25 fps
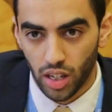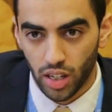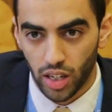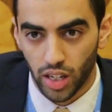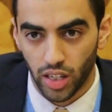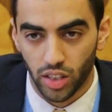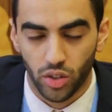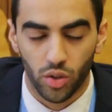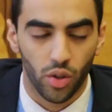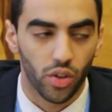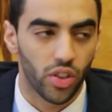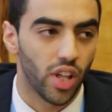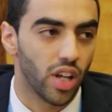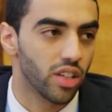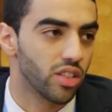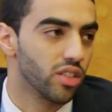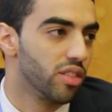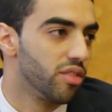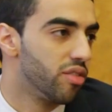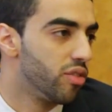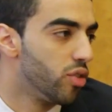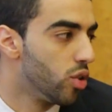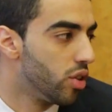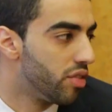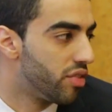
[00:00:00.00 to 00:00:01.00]
In
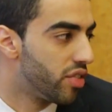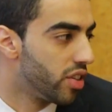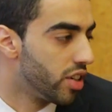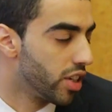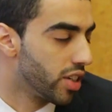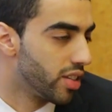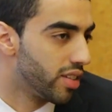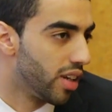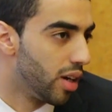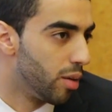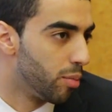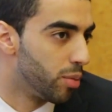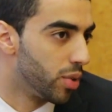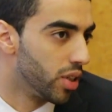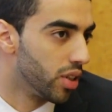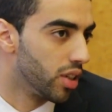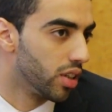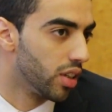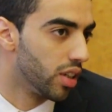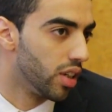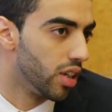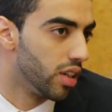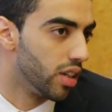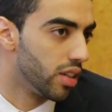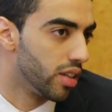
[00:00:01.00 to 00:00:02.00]
2004, for example,
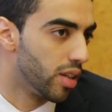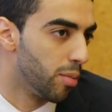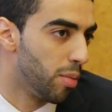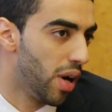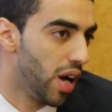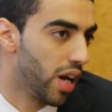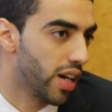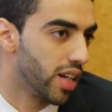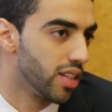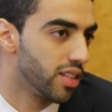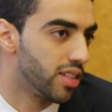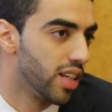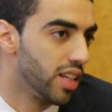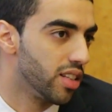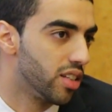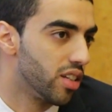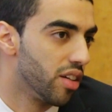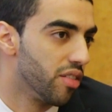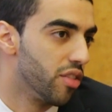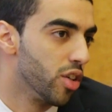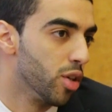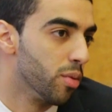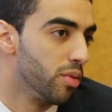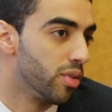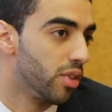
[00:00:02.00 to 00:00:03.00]
the Bahrain Center
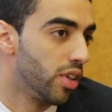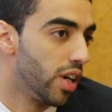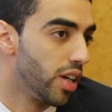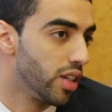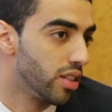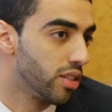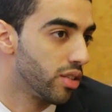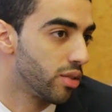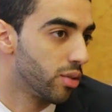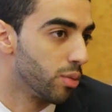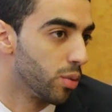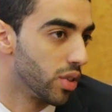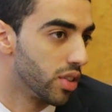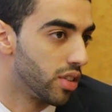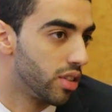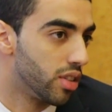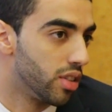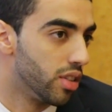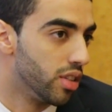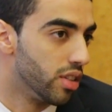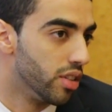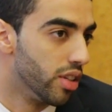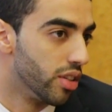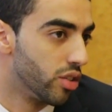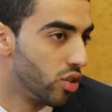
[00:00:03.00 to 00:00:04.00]
of Human Rights was
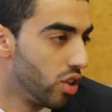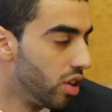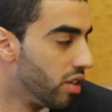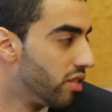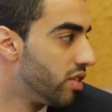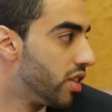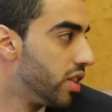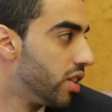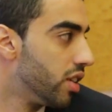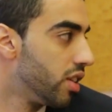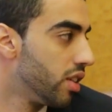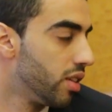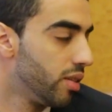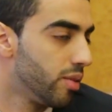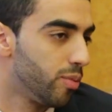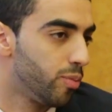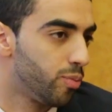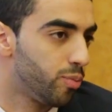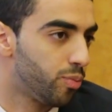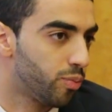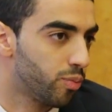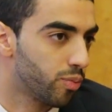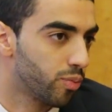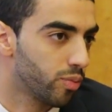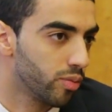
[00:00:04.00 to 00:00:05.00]
dissolved
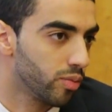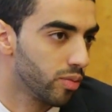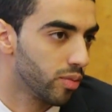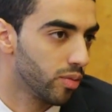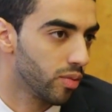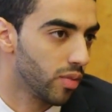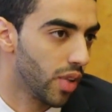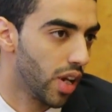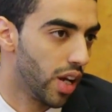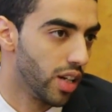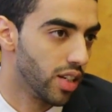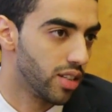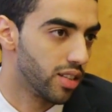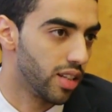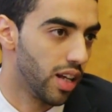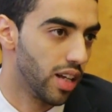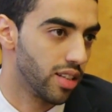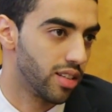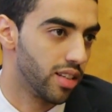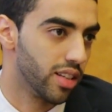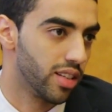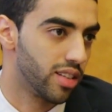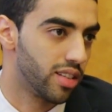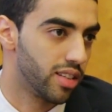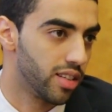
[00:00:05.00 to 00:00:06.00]
and its
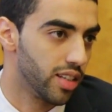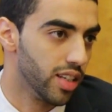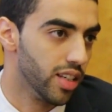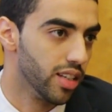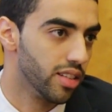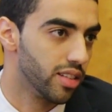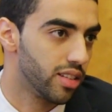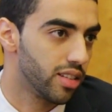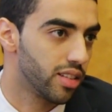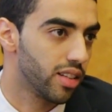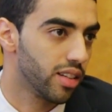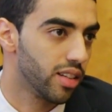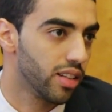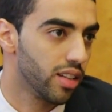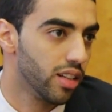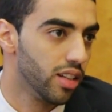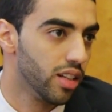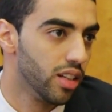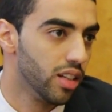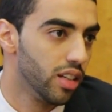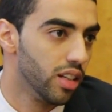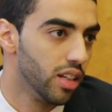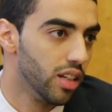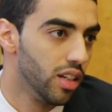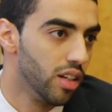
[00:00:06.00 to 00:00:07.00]
assets seized.
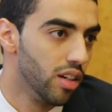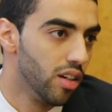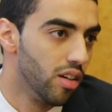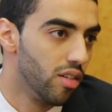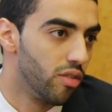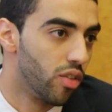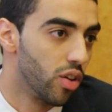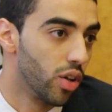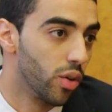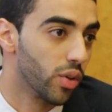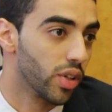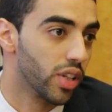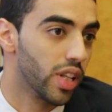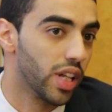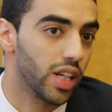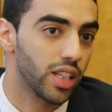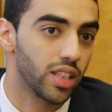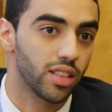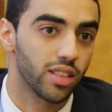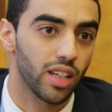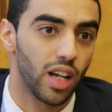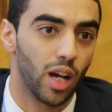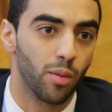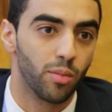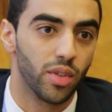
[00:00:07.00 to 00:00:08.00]
Following
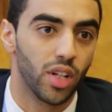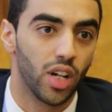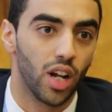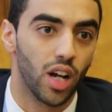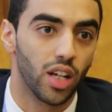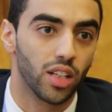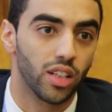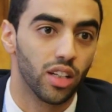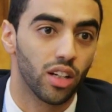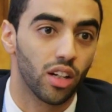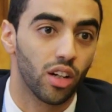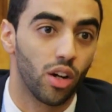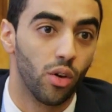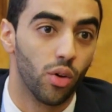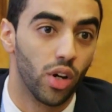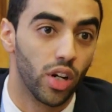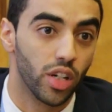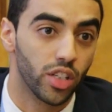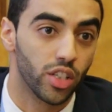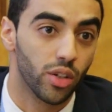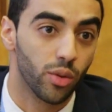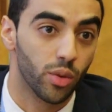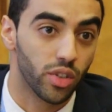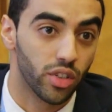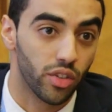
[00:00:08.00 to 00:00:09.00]
that, Abdel Hadi
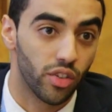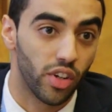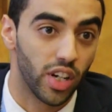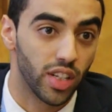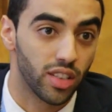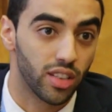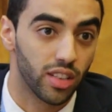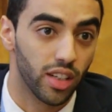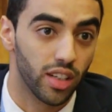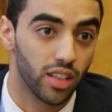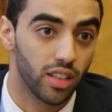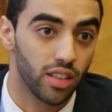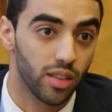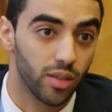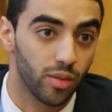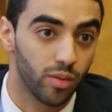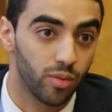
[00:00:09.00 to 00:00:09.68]
Al-Khawaja was arrested.